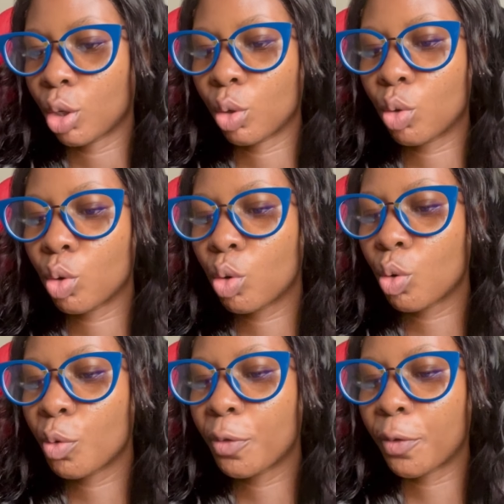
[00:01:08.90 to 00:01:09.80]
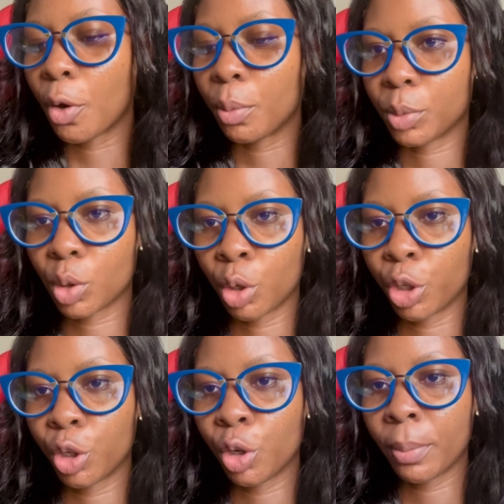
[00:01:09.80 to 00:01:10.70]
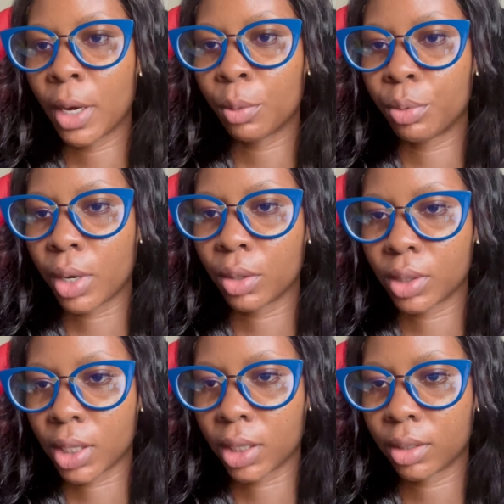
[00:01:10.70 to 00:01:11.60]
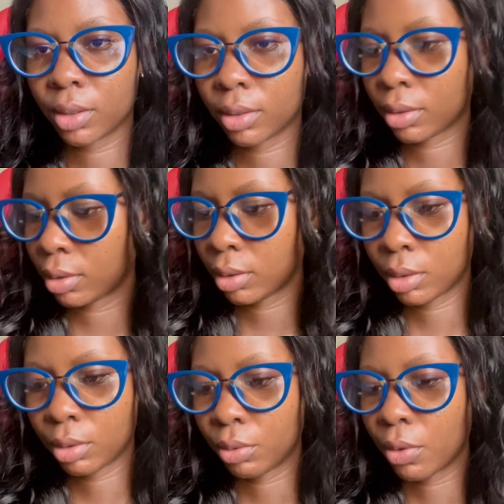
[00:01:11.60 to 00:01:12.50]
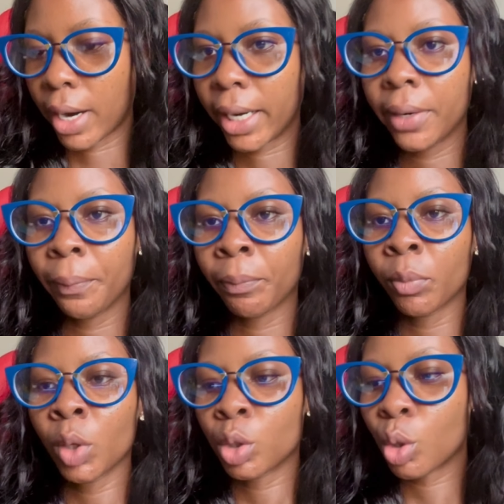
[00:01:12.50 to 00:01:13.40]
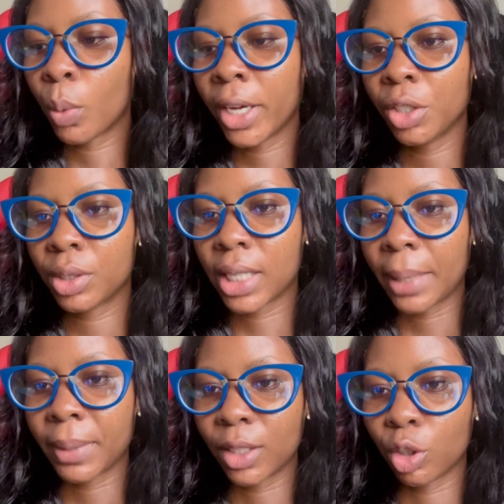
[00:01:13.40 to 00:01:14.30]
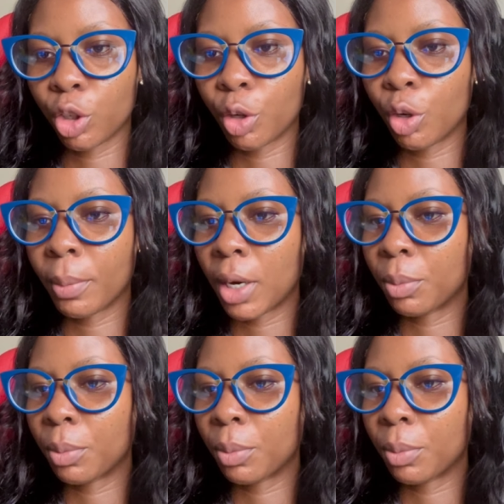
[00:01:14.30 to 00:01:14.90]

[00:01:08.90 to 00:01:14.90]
Google Forms on your normal browser, right? So when you type that on your normal